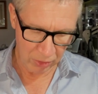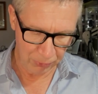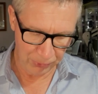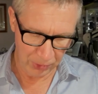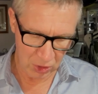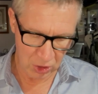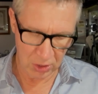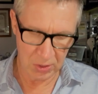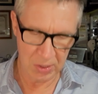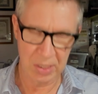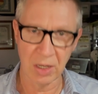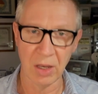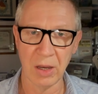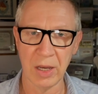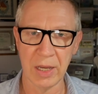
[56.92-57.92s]
features
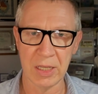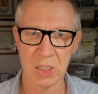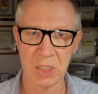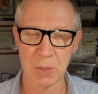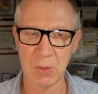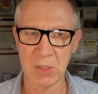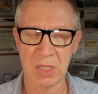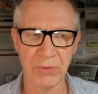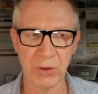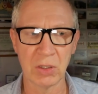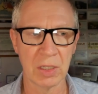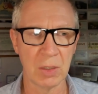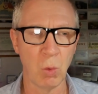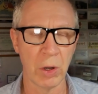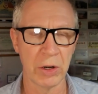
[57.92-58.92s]
I
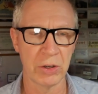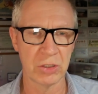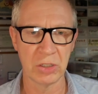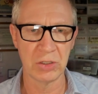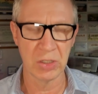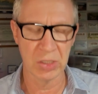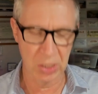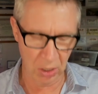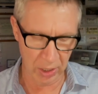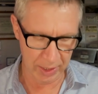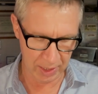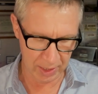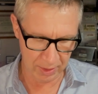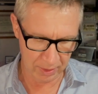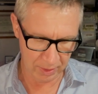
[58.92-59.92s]
specifically wanted to design
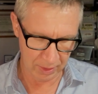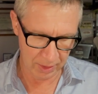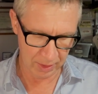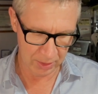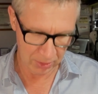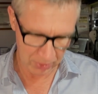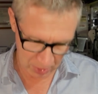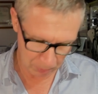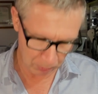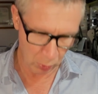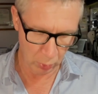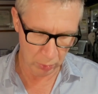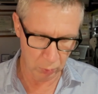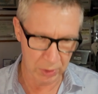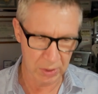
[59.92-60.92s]
in into this
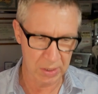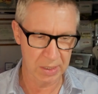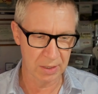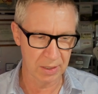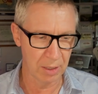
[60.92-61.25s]
board was the